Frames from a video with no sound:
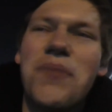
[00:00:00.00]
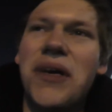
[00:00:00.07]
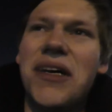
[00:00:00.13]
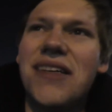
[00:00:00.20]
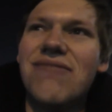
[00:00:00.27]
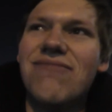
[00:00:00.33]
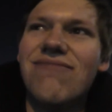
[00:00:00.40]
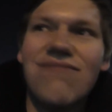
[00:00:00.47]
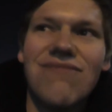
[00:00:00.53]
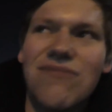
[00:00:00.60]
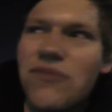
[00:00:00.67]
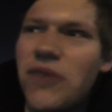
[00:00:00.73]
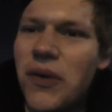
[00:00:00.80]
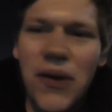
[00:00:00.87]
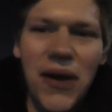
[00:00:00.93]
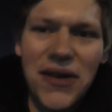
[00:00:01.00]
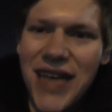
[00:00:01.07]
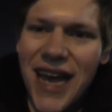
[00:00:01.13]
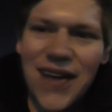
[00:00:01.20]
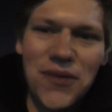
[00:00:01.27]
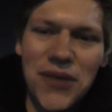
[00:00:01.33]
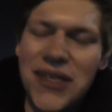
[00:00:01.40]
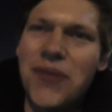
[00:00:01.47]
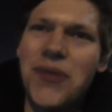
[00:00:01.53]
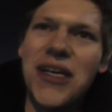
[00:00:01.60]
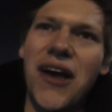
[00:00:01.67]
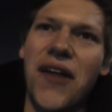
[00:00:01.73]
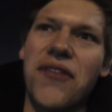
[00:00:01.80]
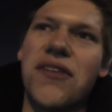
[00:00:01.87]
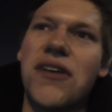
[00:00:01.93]
But we were okay. We
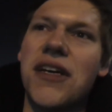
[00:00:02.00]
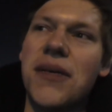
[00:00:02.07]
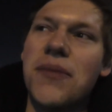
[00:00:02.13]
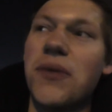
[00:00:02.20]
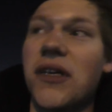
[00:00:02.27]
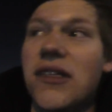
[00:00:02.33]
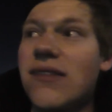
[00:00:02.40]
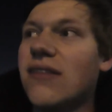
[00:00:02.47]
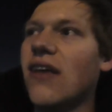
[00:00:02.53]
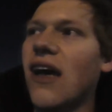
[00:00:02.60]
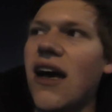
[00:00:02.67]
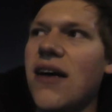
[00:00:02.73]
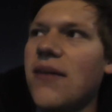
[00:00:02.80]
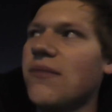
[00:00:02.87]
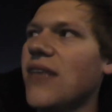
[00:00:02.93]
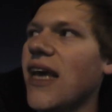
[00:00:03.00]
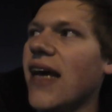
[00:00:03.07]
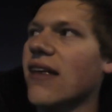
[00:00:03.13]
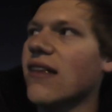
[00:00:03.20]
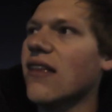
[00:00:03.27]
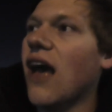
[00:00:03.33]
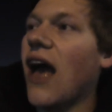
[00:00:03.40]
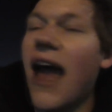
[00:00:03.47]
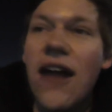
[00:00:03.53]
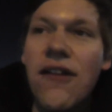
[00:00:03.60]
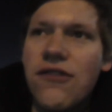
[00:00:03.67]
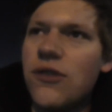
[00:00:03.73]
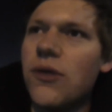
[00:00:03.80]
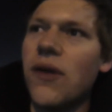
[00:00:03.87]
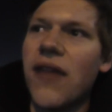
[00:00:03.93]
got through it. But yeah,
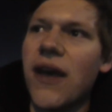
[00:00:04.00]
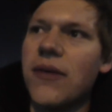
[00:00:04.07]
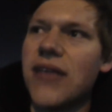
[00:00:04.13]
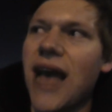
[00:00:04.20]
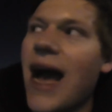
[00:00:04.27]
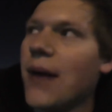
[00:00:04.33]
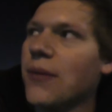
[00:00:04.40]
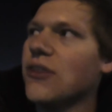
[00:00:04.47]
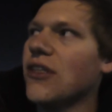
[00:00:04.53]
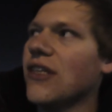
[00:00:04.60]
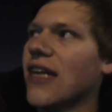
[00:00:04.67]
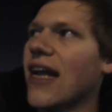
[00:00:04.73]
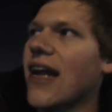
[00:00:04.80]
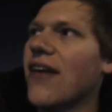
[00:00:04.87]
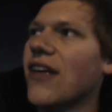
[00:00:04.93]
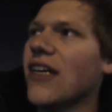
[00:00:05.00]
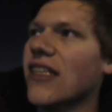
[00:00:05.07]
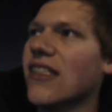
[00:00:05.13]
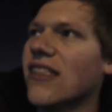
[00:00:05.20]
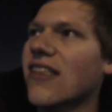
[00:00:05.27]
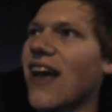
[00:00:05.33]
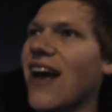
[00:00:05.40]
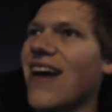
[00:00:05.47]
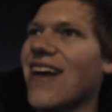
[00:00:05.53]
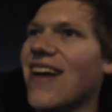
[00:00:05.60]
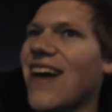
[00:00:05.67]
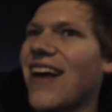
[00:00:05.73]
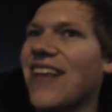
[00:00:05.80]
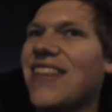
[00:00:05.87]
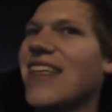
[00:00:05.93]
everyone there was absolutely hilarious.
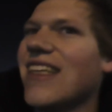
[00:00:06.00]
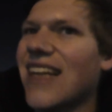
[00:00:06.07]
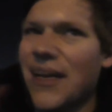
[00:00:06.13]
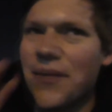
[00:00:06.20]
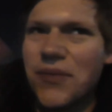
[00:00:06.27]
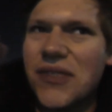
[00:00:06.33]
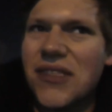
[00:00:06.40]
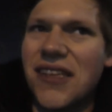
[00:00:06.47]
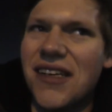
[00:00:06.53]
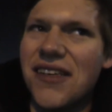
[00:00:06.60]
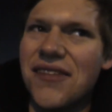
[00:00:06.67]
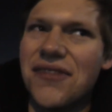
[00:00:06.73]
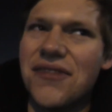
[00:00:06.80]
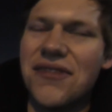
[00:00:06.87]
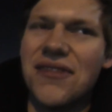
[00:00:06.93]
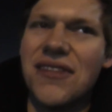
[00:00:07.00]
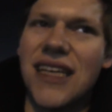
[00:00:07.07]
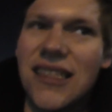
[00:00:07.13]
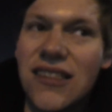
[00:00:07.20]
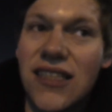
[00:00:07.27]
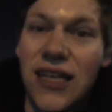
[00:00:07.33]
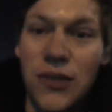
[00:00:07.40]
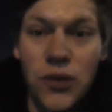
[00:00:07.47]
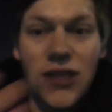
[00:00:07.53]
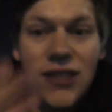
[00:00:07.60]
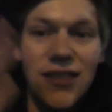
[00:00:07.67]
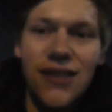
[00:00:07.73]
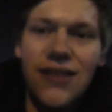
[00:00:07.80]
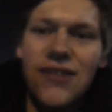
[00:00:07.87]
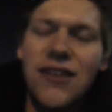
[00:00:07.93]
I'd seen clips of things. That's why I
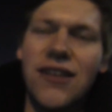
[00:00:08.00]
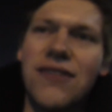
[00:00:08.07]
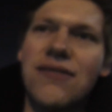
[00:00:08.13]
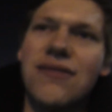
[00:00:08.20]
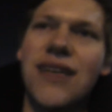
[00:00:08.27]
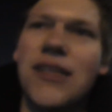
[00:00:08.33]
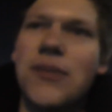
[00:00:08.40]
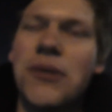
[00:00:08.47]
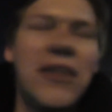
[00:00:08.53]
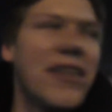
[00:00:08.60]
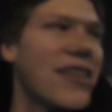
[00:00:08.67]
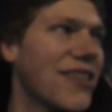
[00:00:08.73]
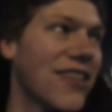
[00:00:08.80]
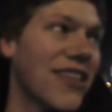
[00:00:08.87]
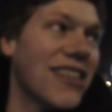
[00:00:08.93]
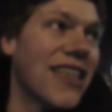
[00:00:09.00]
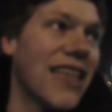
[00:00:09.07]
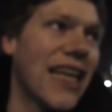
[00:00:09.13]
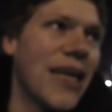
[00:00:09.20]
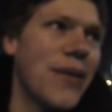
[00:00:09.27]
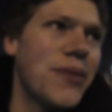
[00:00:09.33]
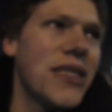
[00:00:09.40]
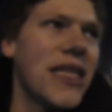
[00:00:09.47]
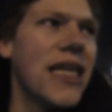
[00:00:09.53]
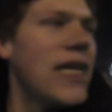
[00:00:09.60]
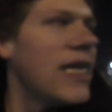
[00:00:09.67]
said this on Facebook, because I'd seen the clips.